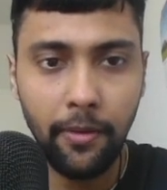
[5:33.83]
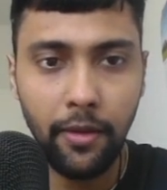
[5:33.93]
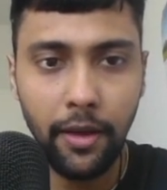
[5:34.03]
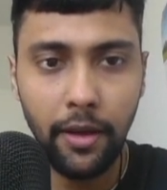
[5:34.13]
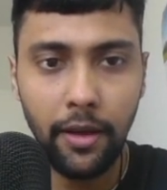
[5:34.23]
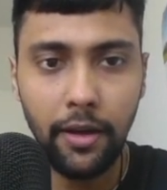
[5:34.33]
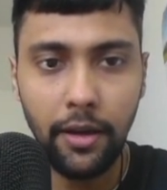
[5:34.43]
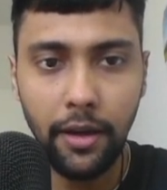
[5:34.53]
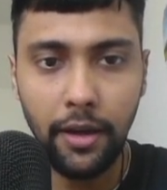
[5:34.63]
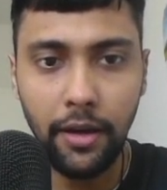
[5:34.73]
Okay,
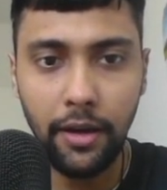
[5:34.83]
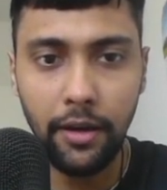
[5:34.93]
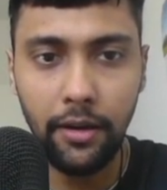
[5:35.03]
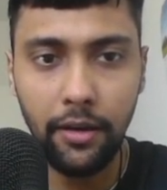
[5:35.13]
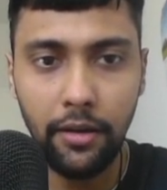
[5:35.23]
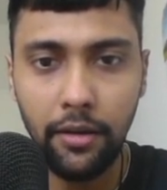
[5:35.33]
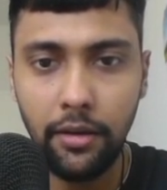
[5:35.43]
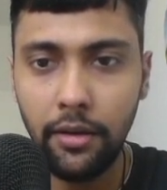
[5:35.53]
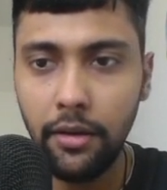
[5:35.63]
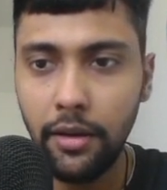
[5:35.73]
and I'll,
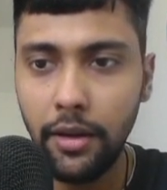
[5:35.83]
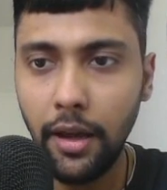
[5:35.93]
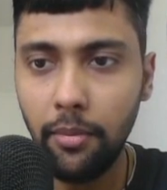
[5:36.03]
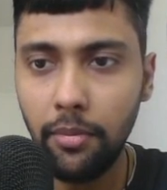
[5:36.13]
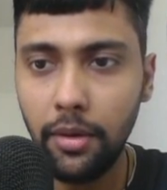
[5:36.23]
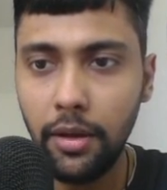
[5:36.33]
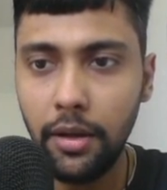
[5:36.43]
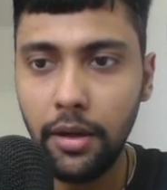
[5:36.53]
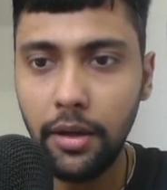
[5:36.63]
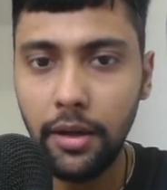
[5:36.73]
yeah,
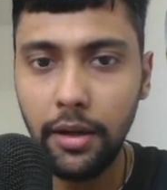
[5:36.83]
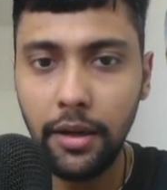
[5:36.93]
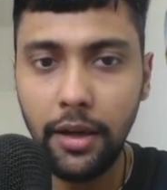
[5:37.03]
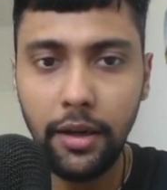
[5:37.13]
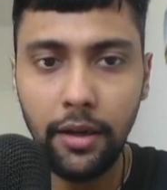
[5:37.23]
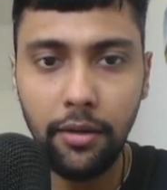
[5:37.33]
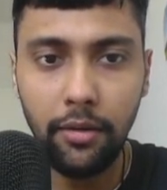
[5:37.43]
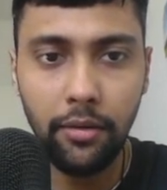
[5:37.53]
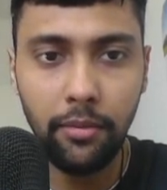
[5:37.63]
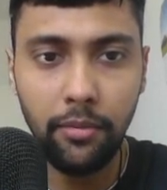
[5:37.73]
let it
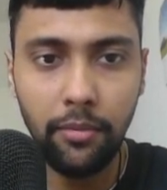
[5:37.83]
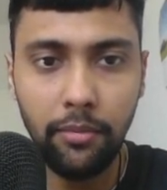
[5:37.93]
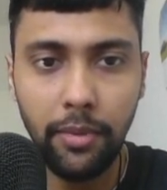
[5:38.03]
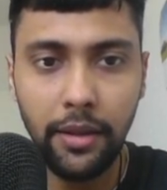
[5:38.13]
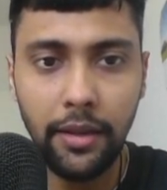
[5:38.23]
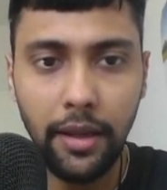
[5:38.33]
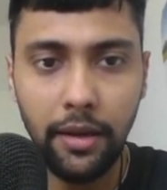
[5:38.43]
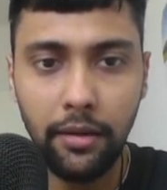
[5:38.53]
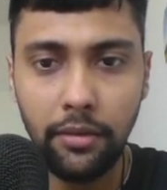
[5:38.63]
be there.